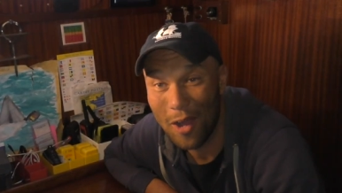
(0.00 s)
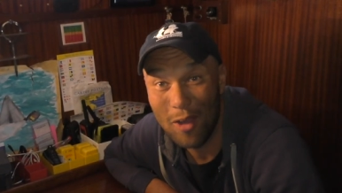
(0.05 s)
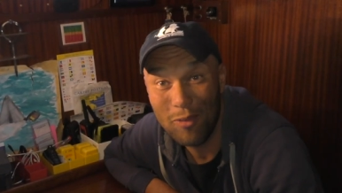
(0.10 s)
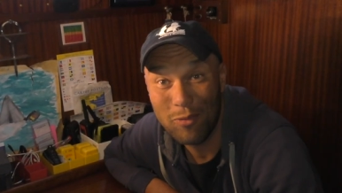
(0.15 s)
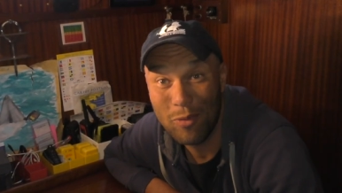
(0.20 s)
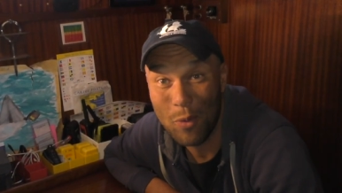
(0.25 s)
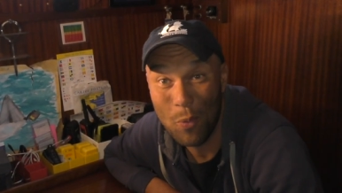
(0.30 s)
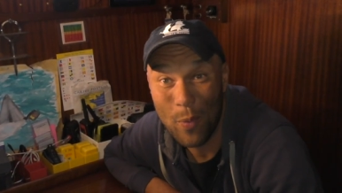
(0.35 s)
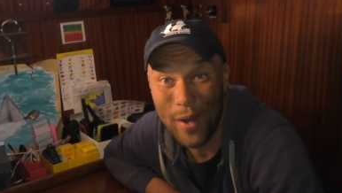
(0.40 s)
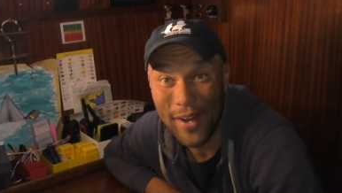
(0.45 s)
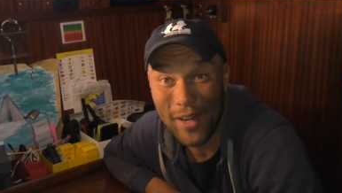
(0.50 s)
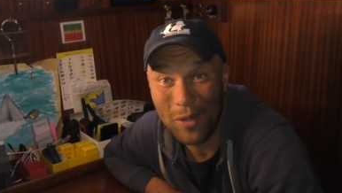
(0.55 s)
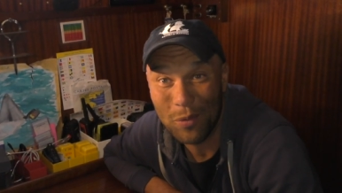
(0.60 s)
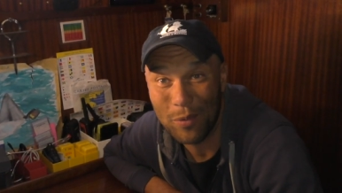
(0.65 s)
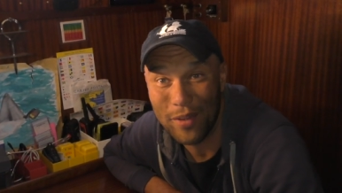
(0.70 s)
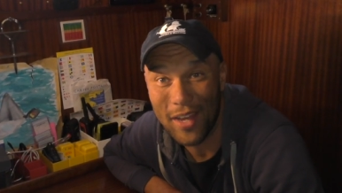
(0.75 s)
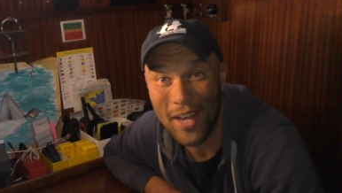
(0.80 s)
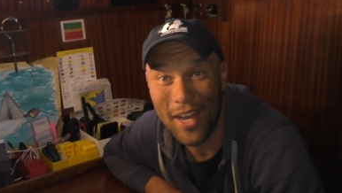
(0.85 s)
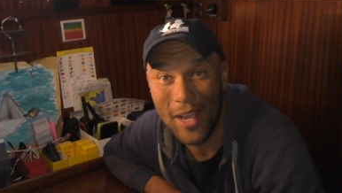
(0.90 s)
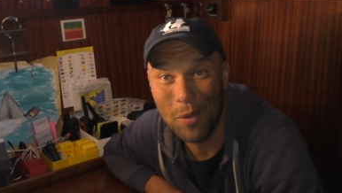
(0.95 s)
off we went
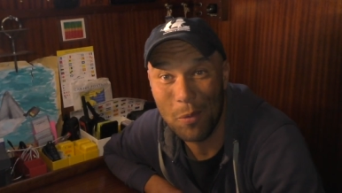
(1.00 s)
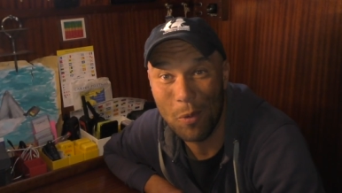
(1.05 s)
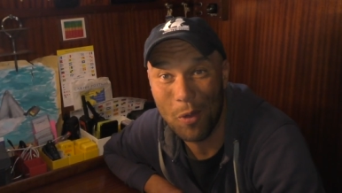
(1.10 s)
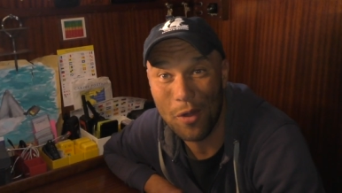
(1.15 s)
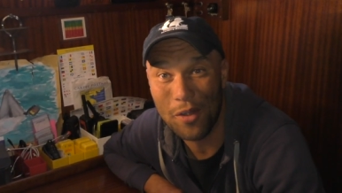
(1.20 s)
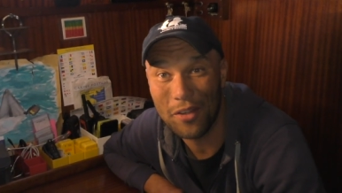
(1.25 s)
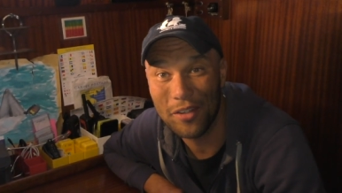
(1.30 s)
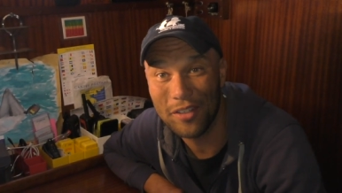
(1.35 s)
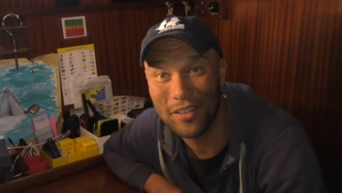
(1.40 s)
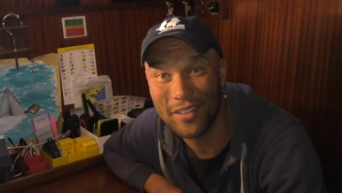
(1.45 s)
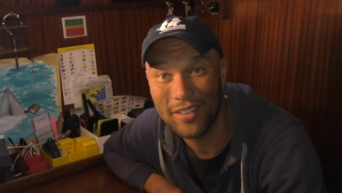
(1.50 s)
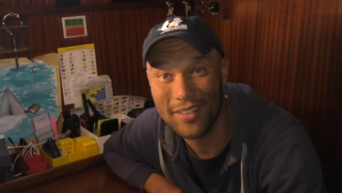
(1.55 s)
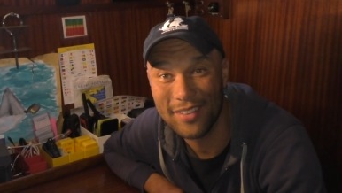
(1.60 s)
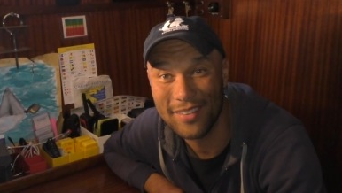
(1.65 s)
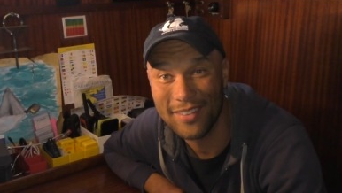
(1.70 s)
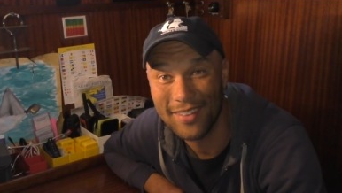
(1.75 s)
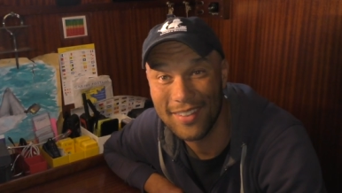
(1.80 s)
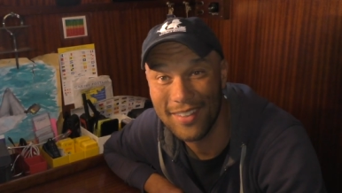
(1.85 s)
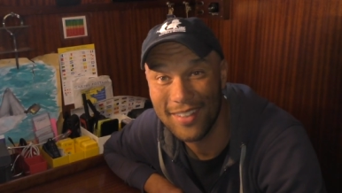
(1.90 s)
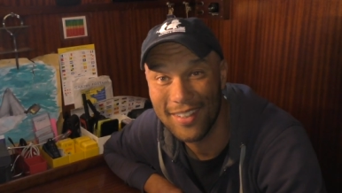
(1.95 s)
with a high water
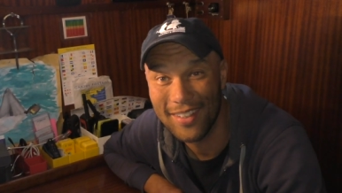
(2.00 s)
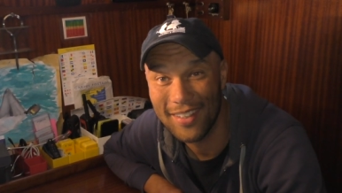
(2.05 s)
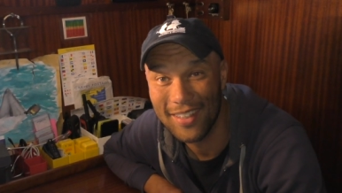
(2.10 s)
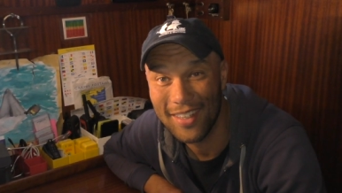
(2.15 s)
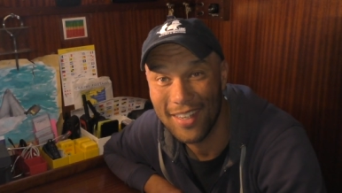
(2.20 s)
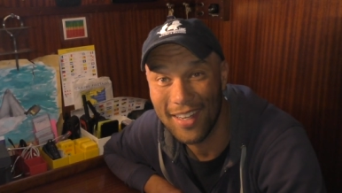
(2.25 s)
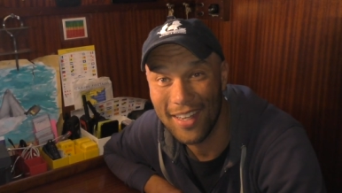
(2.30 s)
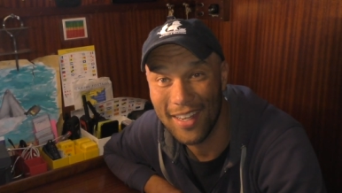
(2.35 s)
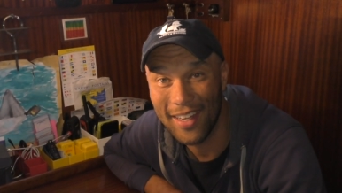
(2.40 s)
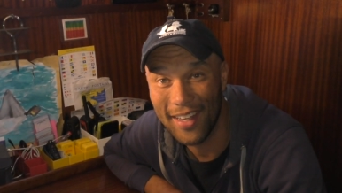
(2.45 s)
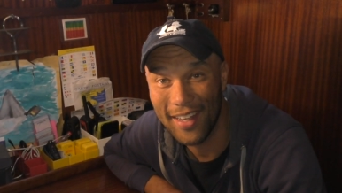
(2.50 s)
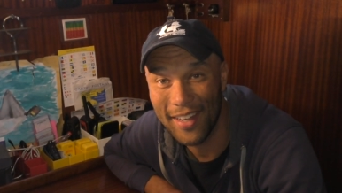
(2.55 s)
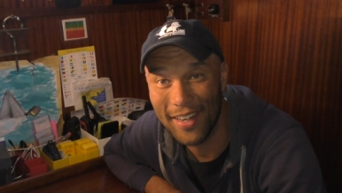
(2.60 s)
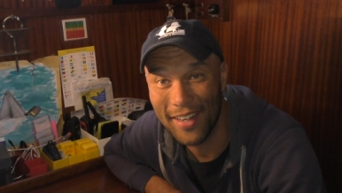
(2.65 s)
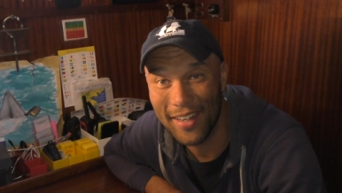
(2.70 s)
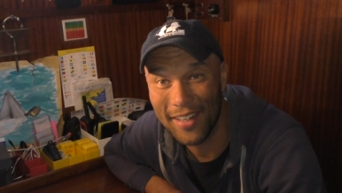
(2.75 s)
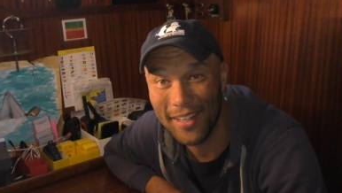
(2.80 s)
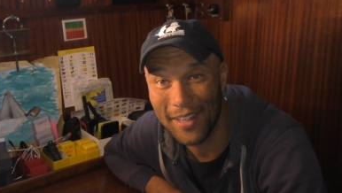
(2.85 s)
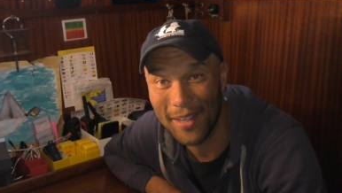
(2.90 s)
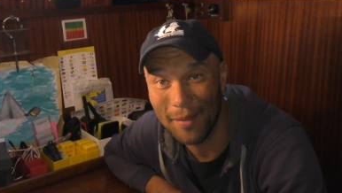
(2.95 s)

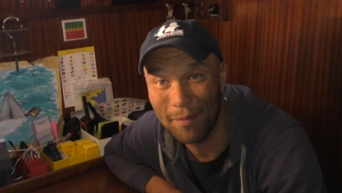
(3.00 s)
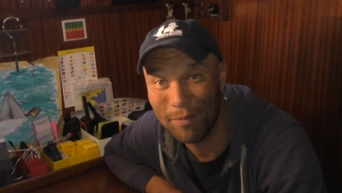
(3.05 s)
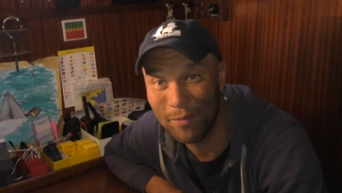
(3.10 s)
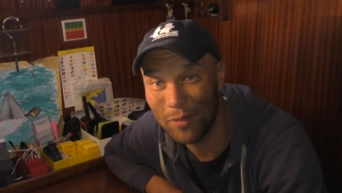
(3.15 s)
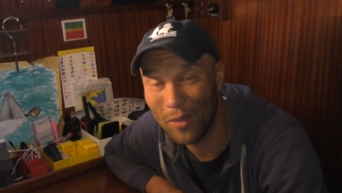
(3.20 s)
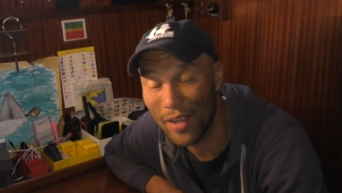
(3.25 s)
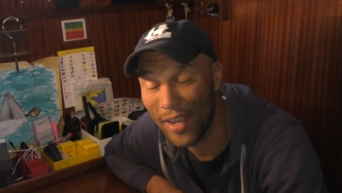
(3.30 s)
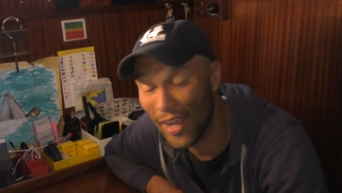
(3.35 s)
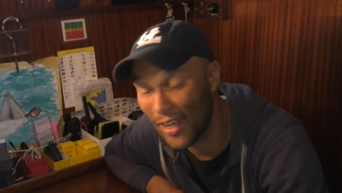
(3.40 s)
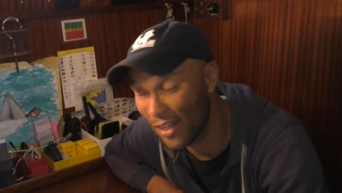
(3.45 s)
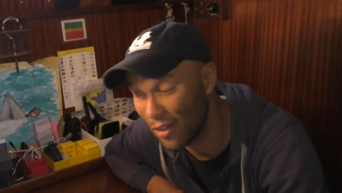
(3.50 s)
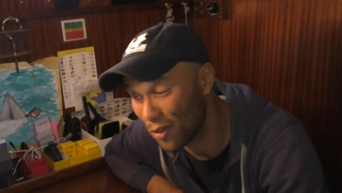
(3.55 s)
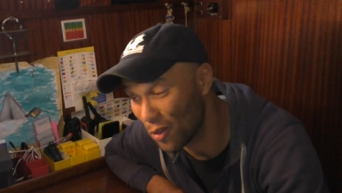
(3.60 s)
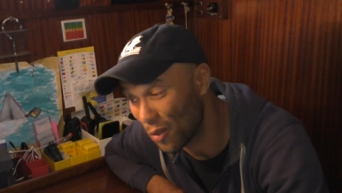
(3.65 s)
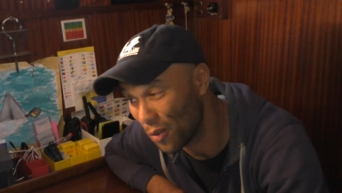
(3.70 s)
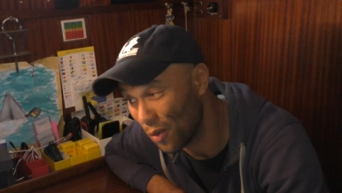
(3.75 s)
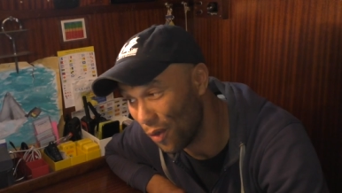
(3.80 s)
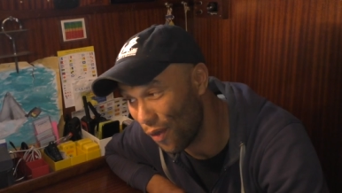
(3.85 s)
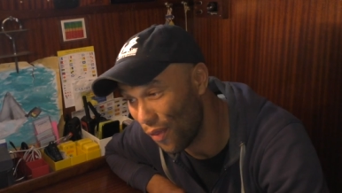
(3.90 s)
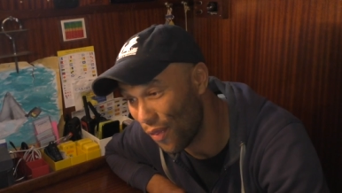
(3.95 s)
and headed
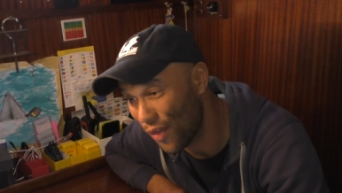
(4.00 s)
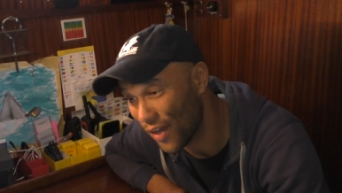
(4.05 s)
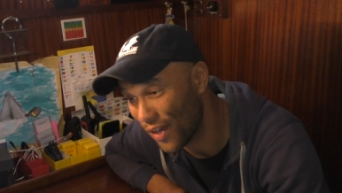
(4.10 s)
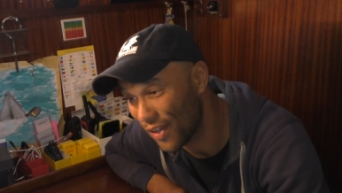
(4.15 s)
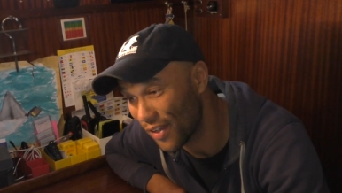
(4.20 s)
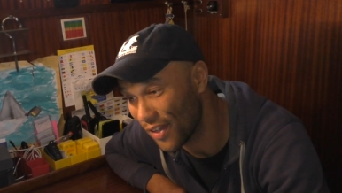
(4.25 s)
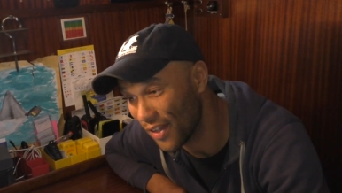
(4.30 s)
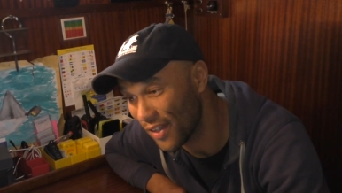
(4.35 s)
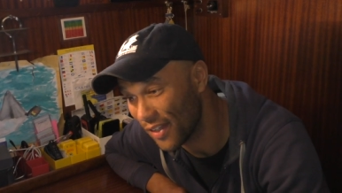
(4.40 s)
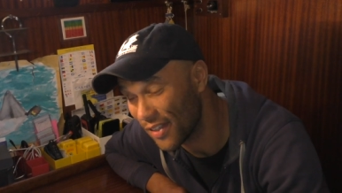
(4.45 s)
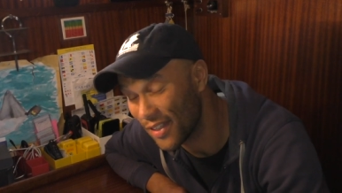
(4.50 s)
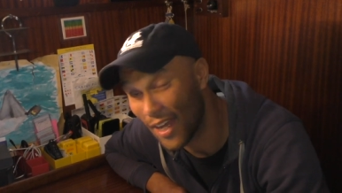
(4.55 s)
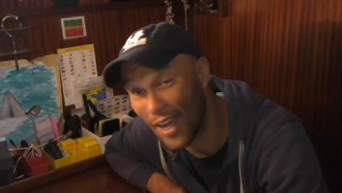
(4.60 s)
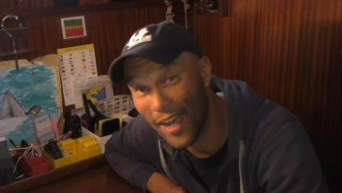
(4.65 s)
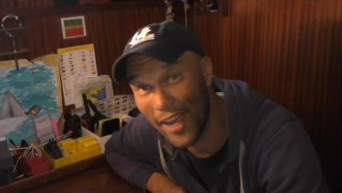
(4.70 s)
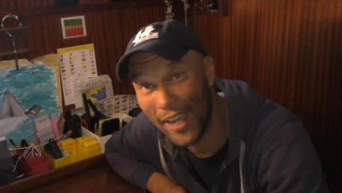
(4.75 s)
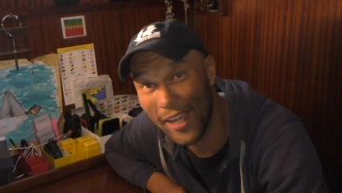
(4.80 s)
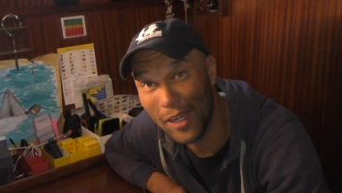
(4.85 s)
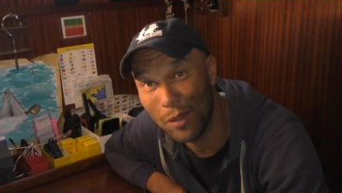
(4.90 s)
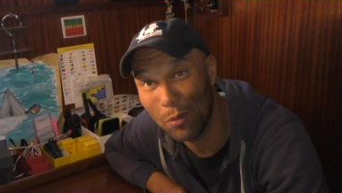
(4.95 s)
north, and the
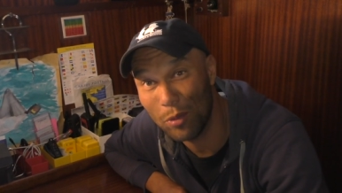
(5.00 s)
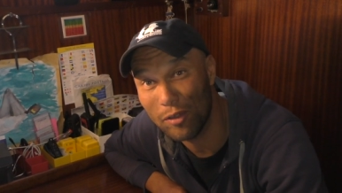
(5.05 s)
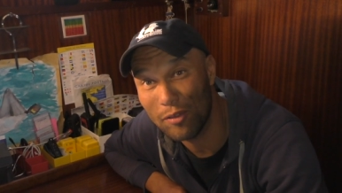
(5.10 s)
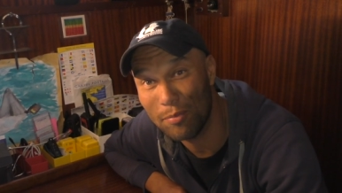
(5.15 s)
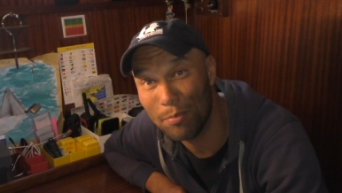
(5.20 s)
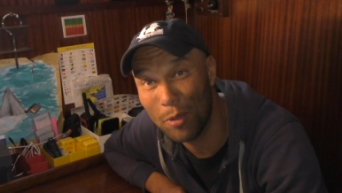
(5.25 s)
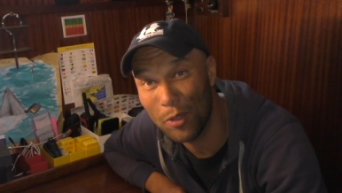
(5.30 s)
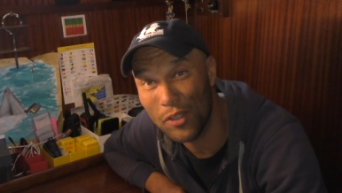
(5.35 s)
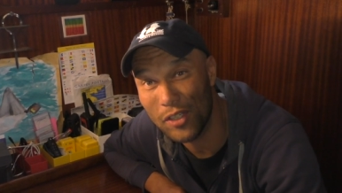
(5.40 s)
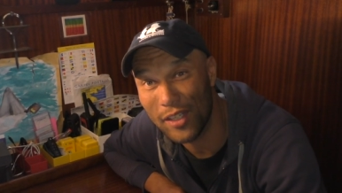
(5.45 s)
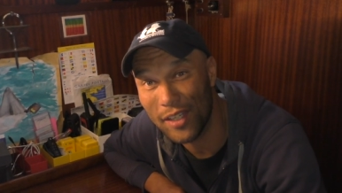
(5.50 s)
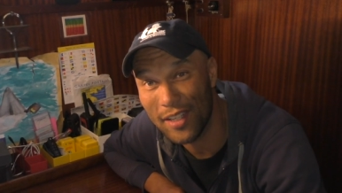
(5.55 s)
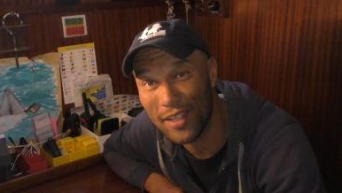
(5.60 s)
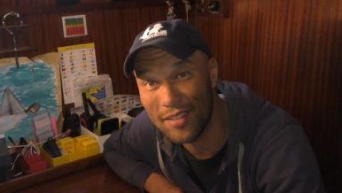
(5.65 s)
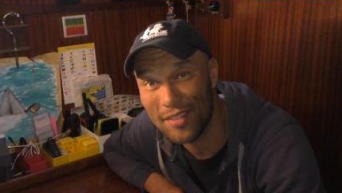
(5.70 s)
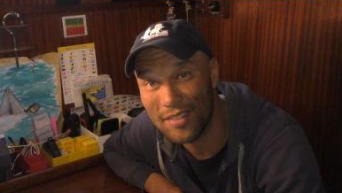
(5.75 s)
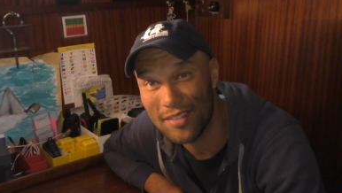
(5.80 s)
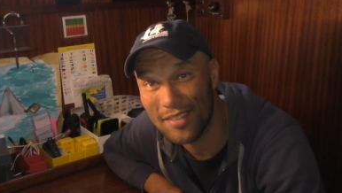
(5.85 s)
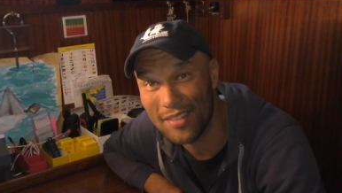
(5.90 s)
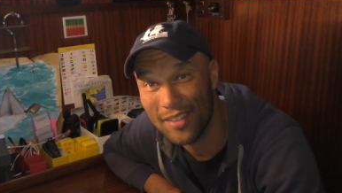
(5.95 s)
tide was pushing
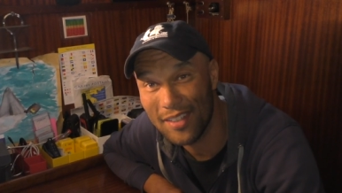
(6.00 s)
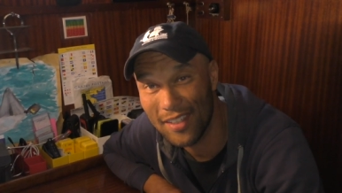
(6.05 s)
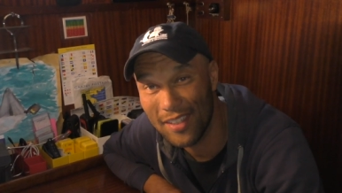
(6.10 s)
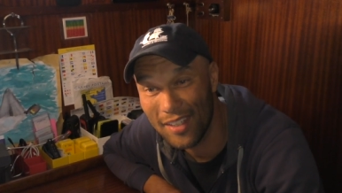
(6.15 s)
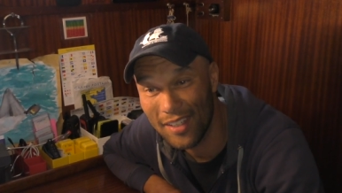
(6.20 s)
us